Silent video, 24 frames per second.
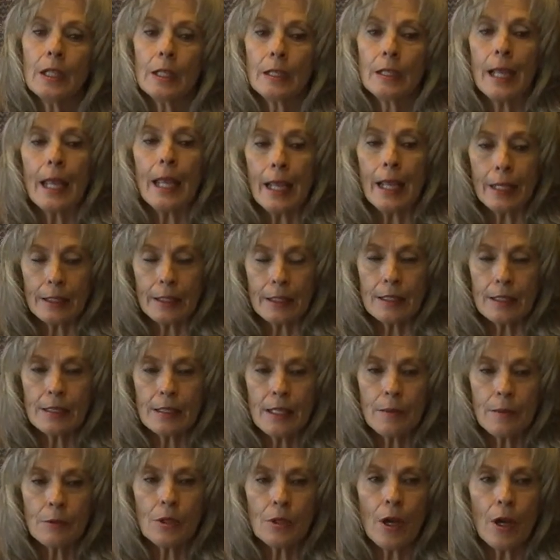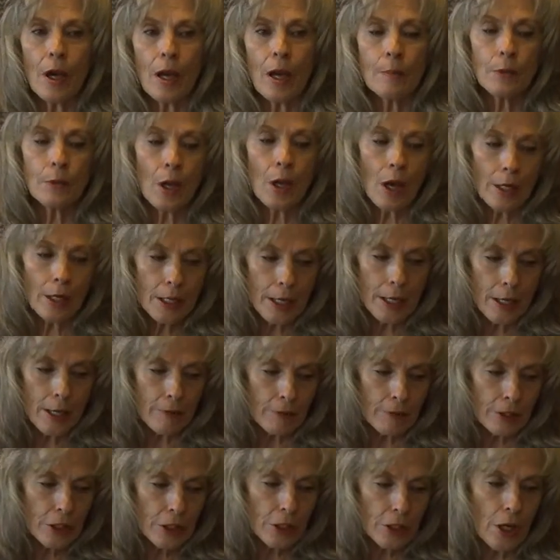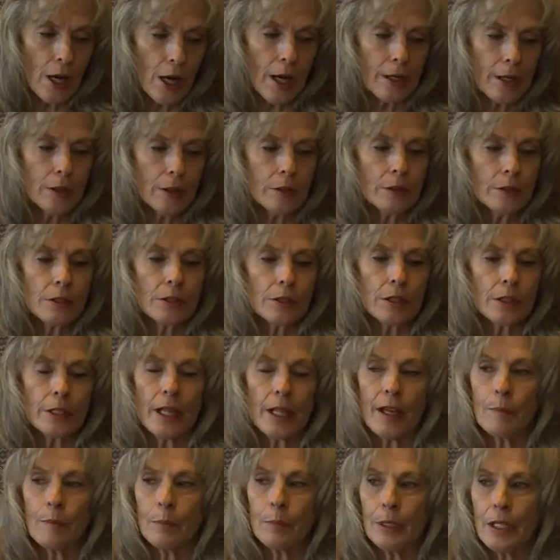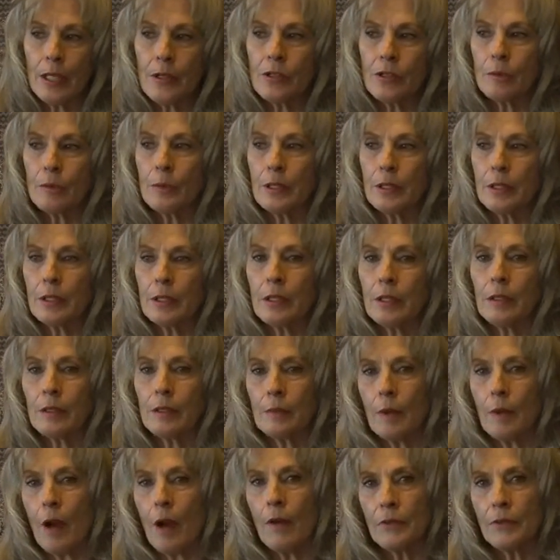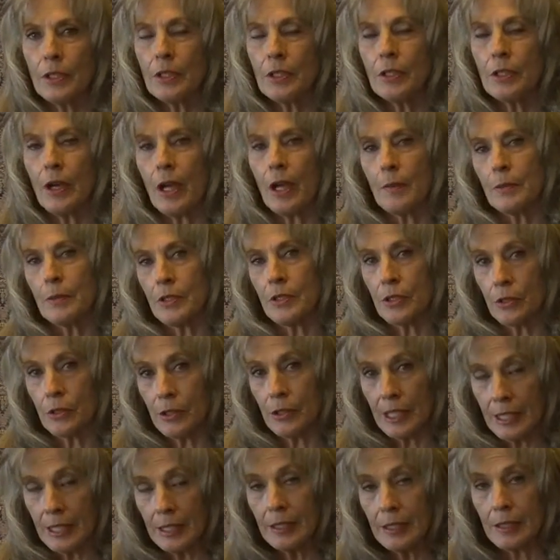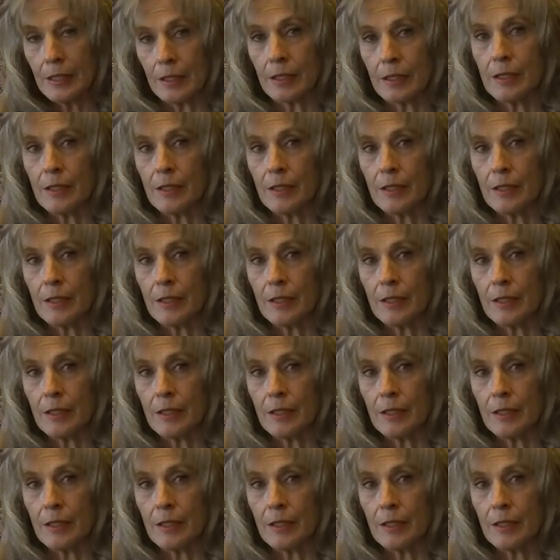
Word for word: And at the same time, not every child is going to have pleasure, but there oftentimes there is.